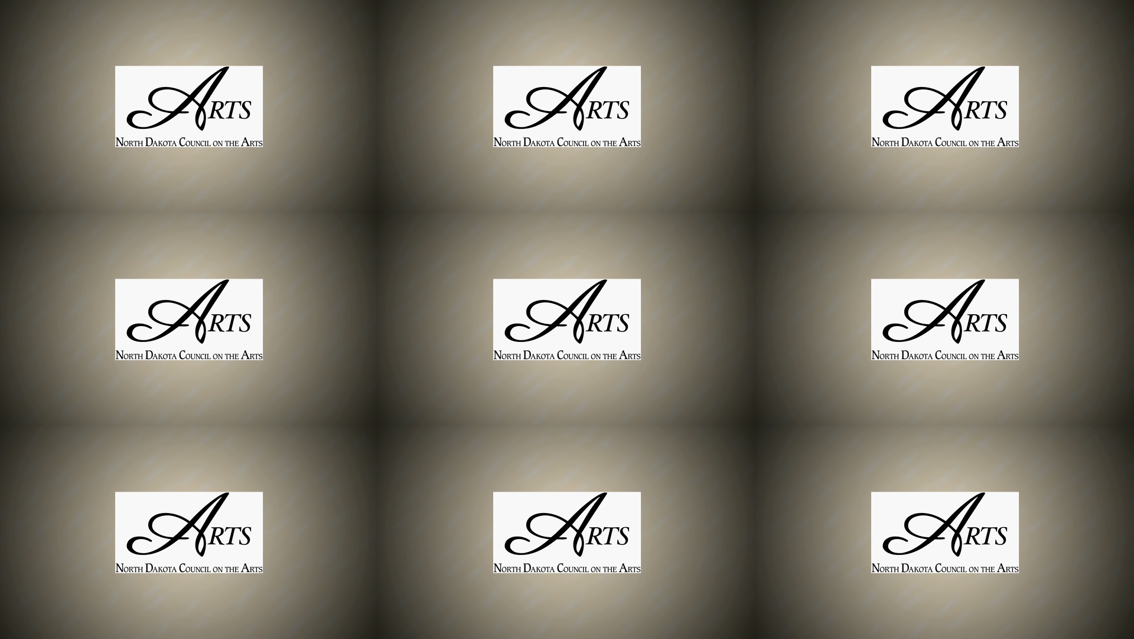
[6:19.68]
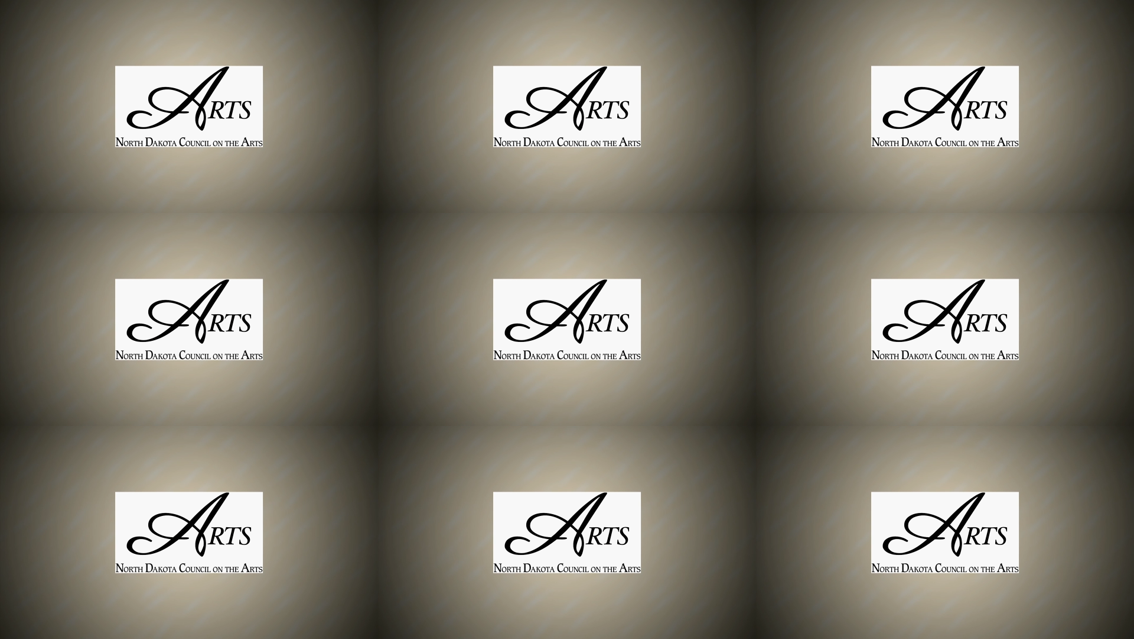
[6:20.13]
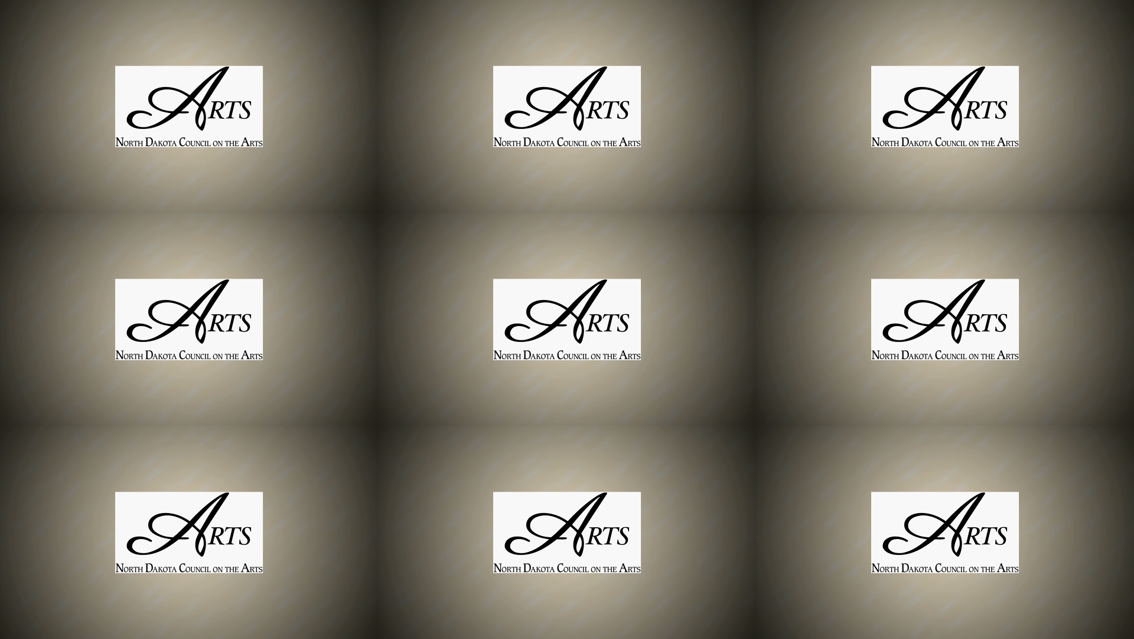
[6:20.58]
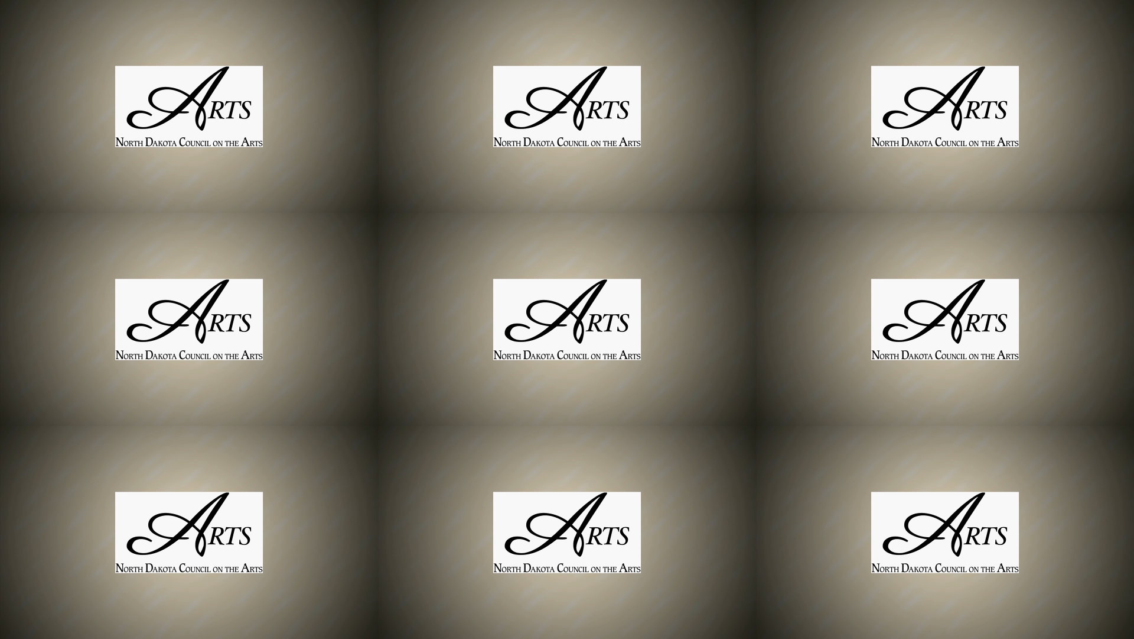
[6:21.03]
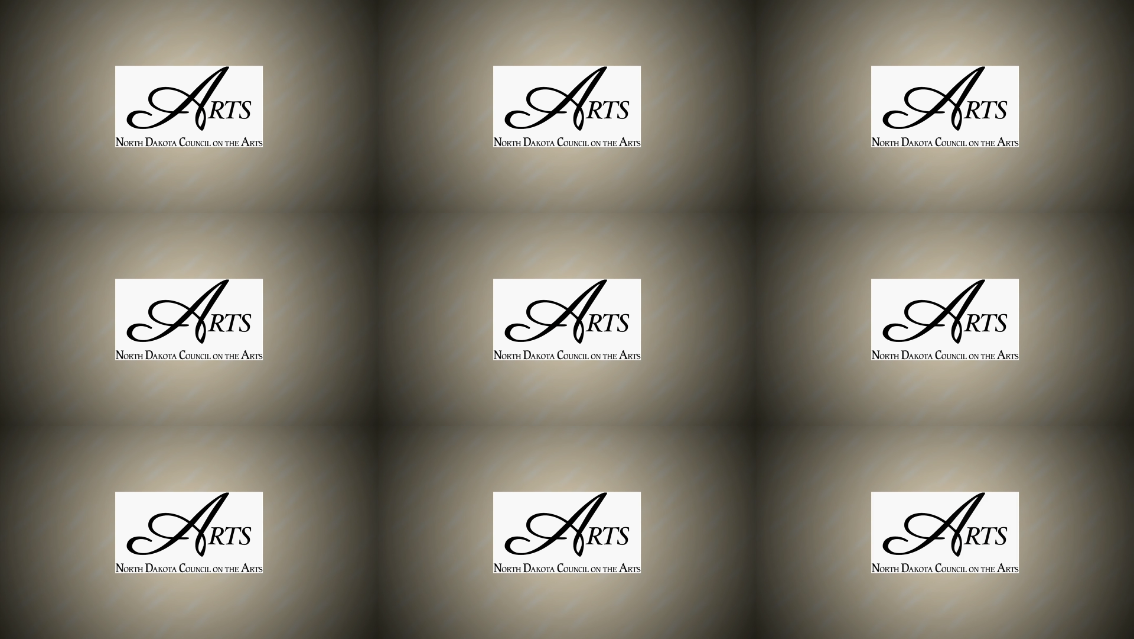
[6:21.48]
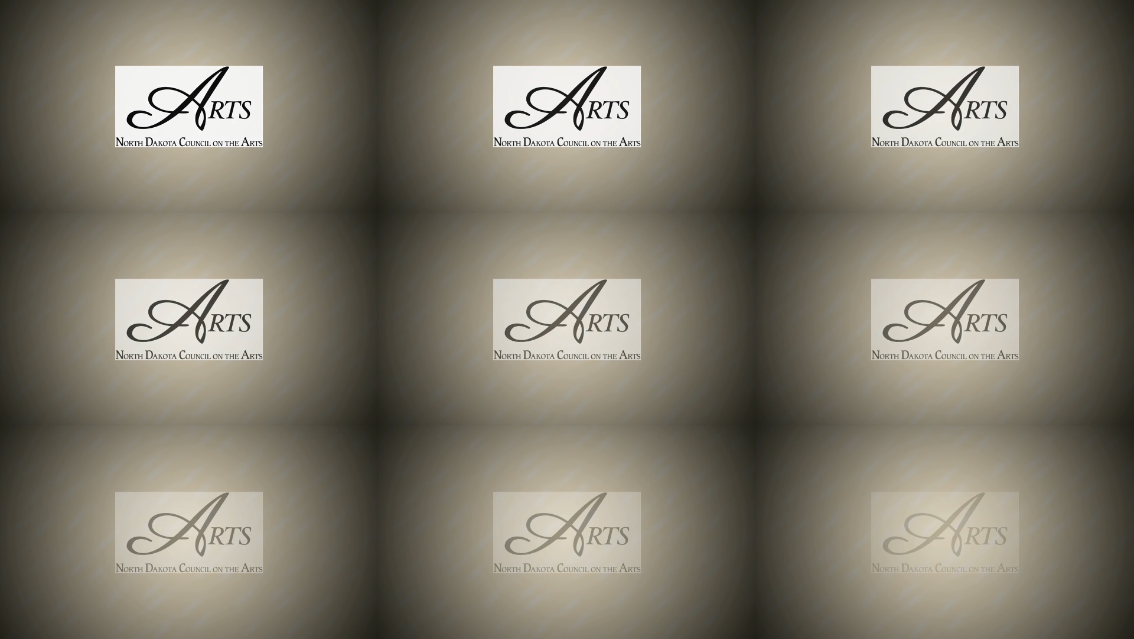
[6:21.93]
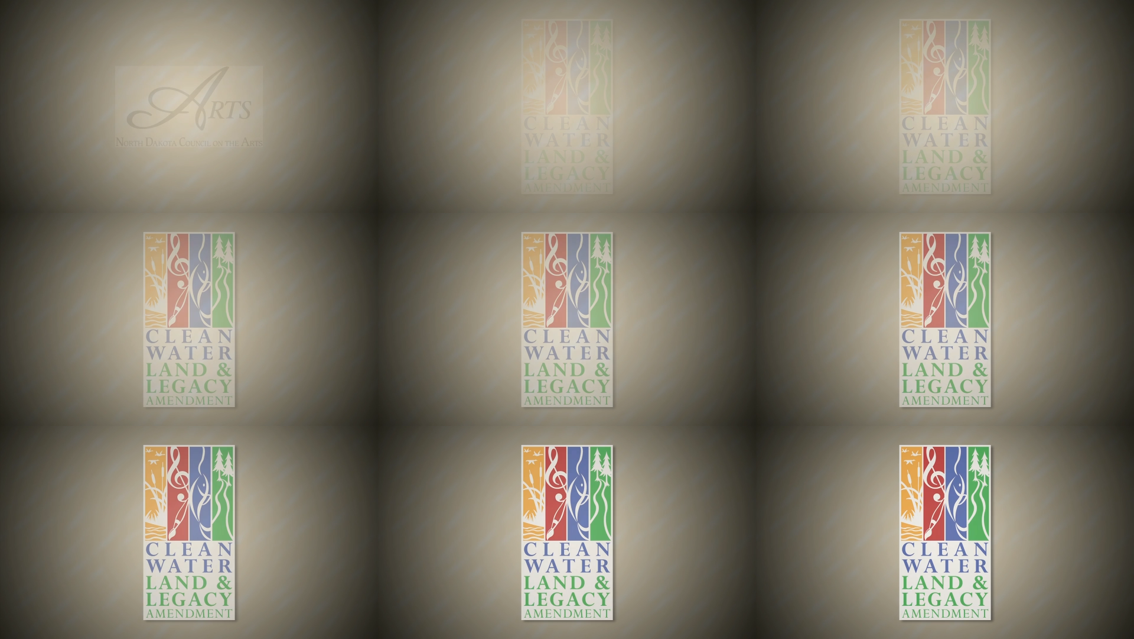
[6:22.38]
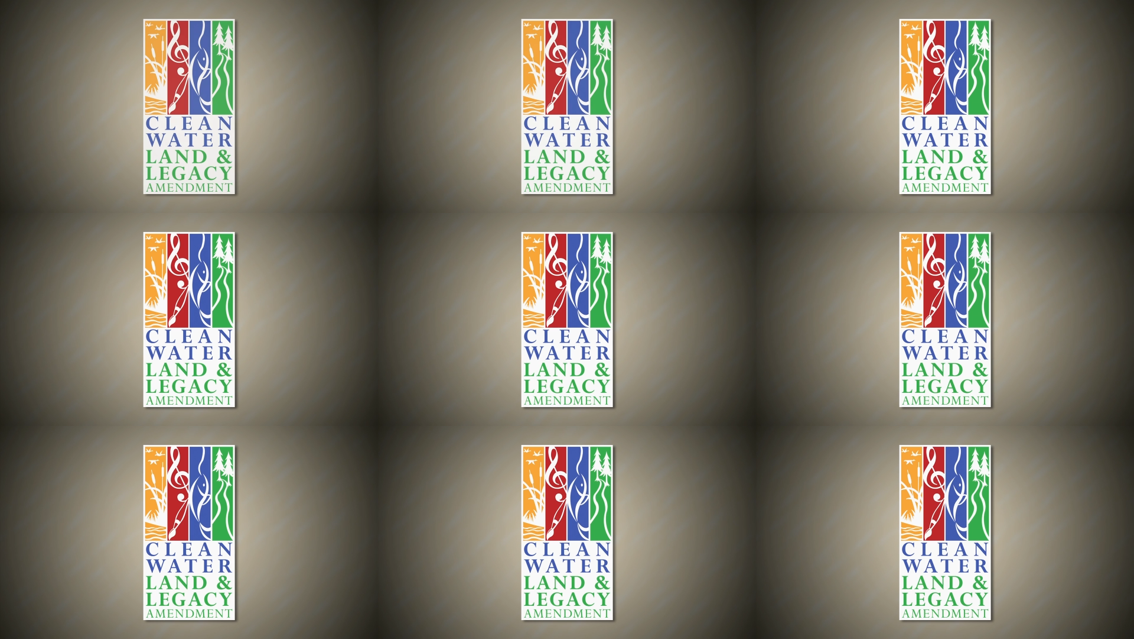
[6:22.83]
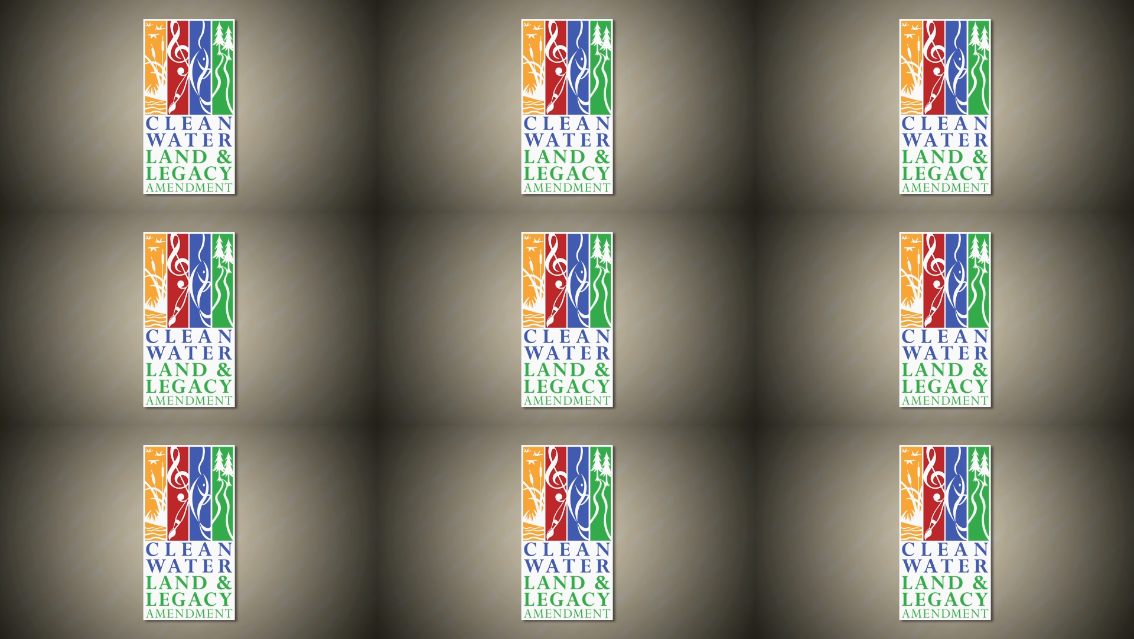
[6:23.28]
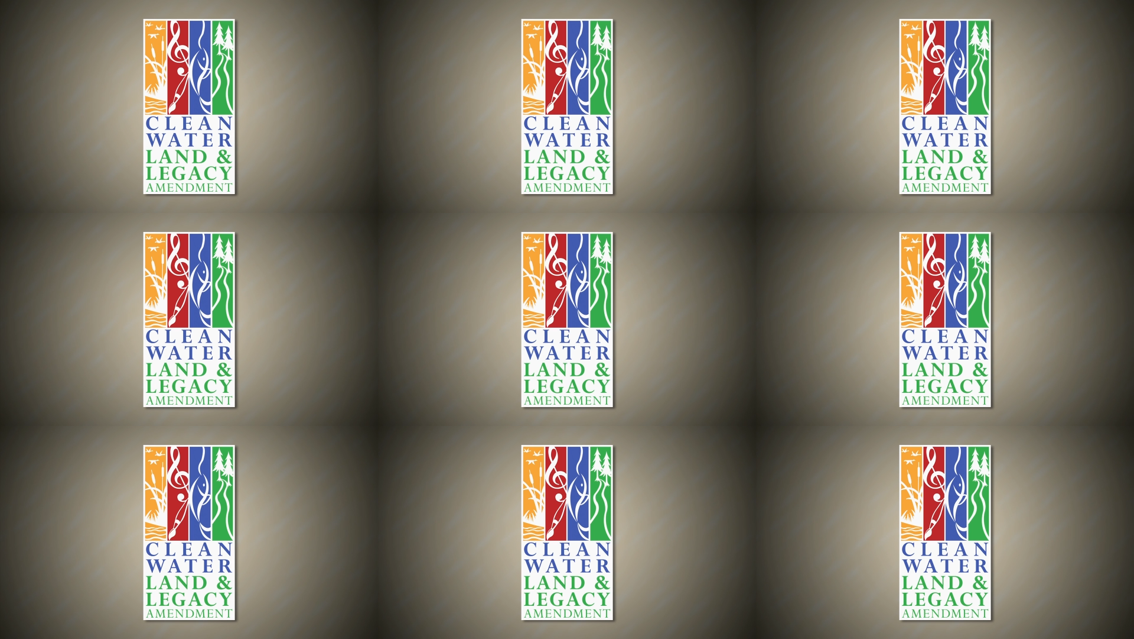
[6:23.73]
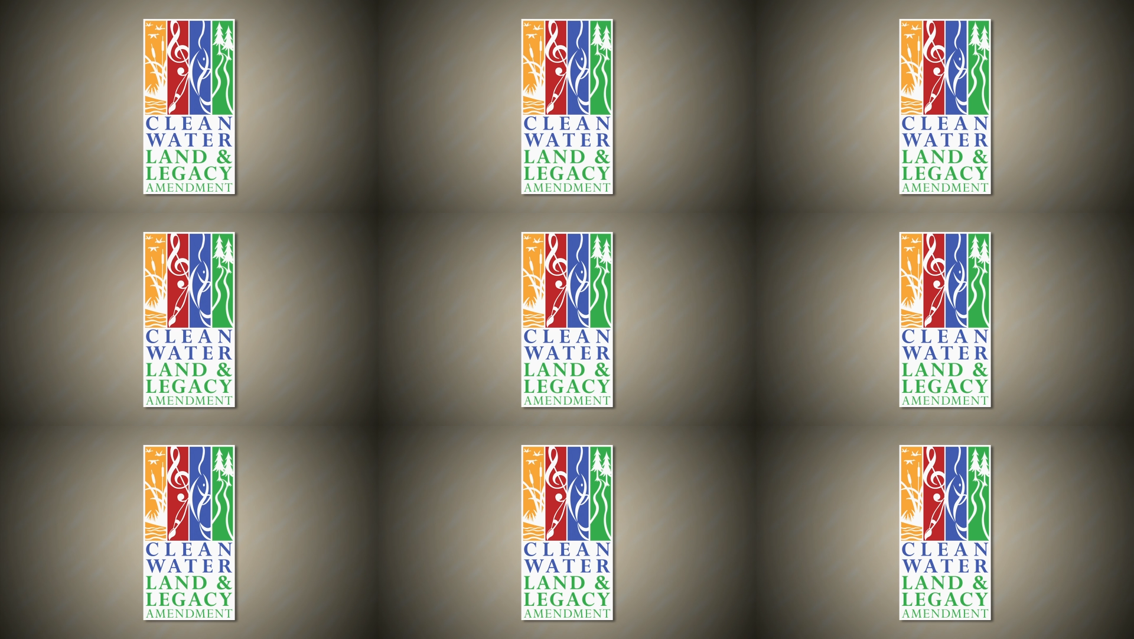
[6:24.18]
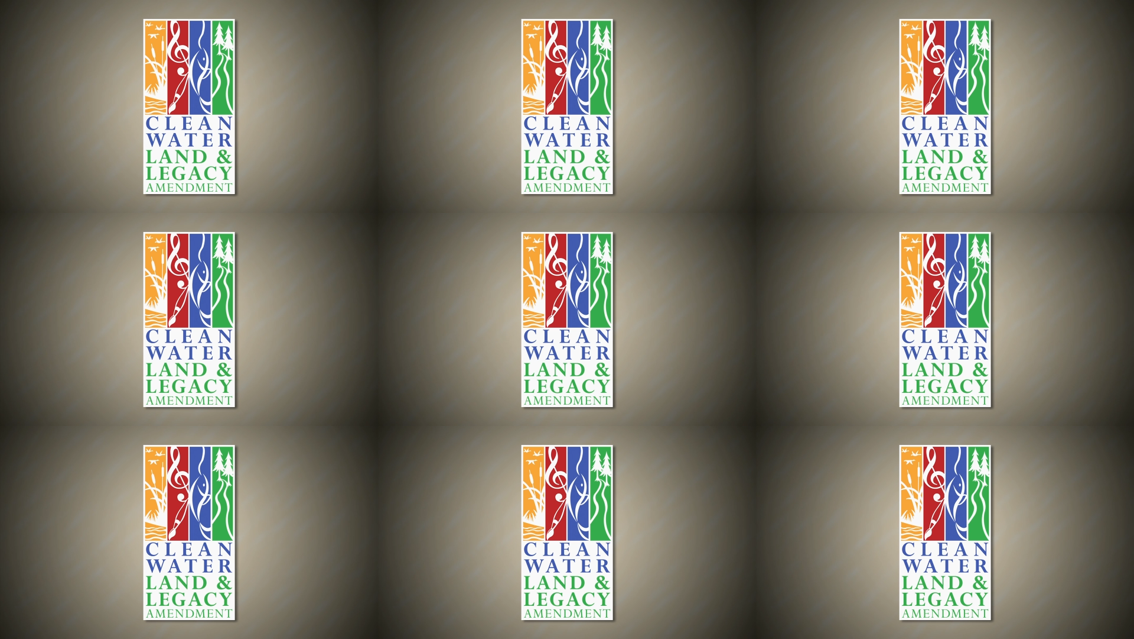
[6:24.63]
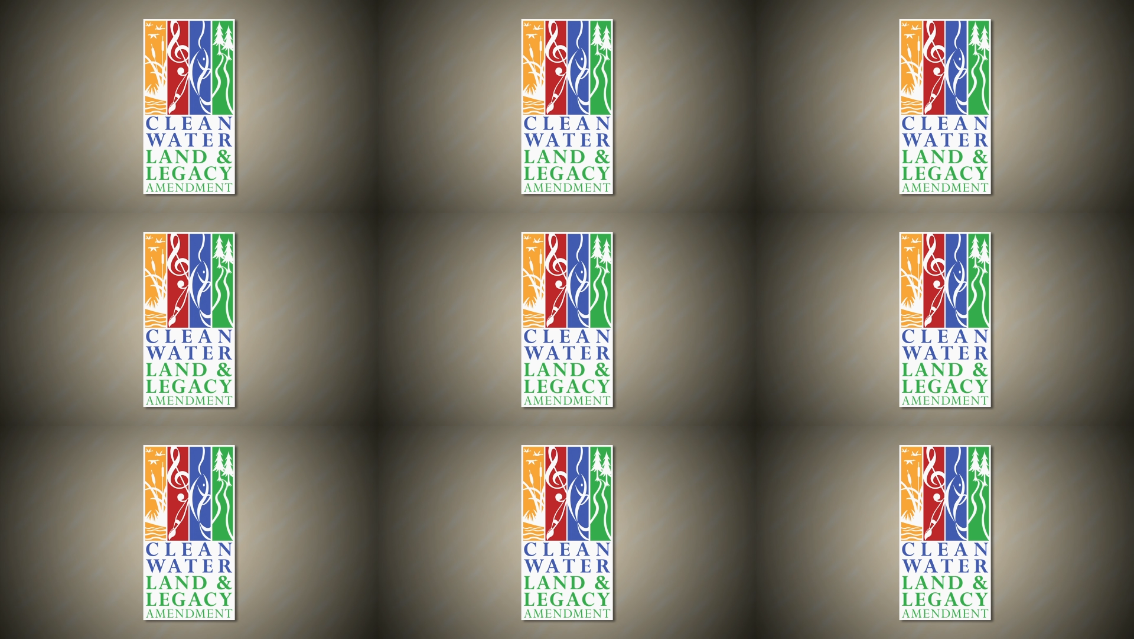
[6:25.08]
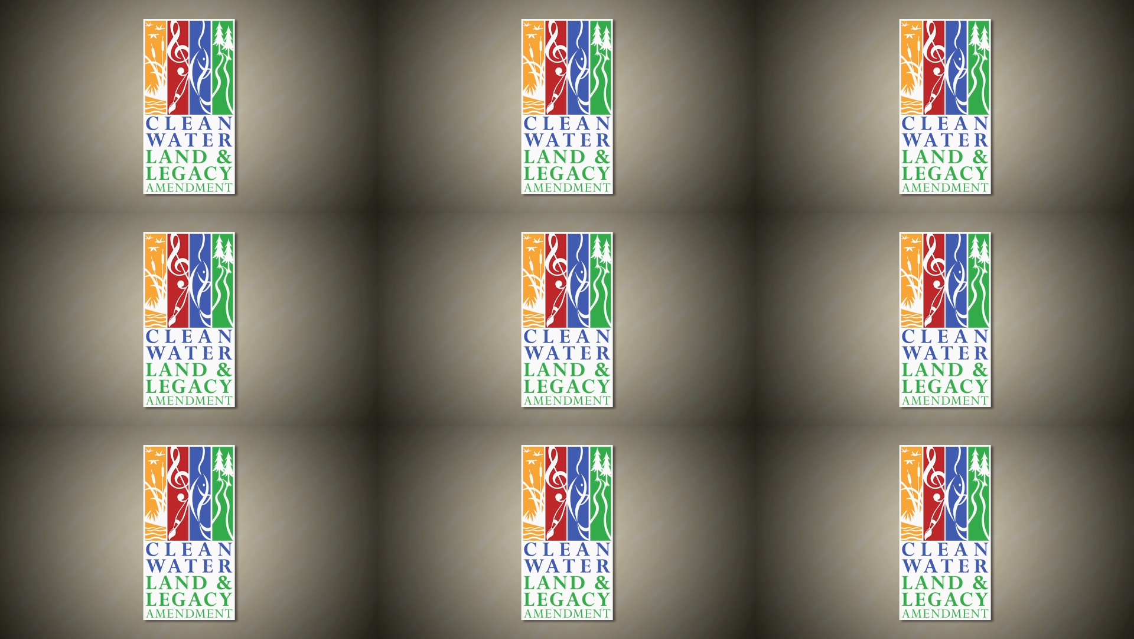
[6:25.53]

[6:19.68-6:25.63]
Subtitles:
Nobody's mouth can be seen.